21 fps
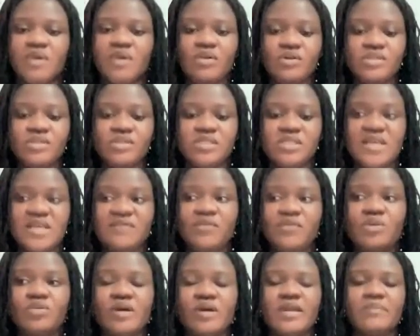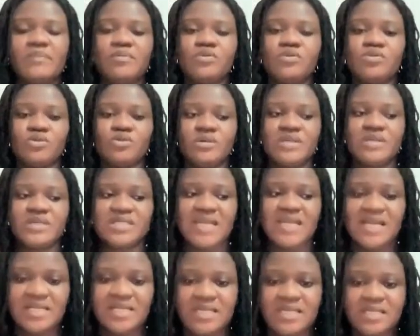Because if you're not able to
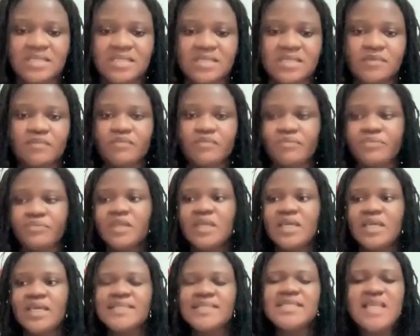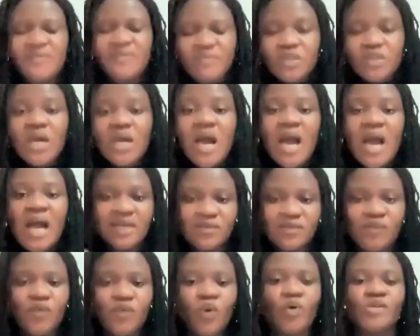understand it, it's even
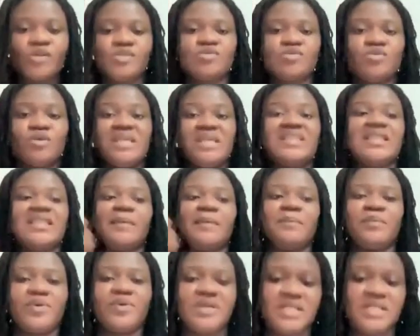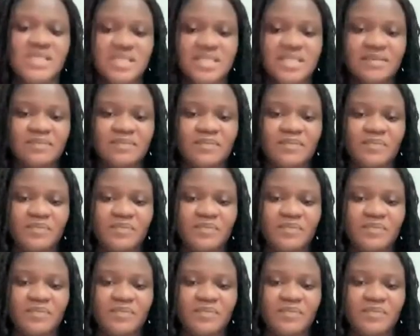hard for us to interpret.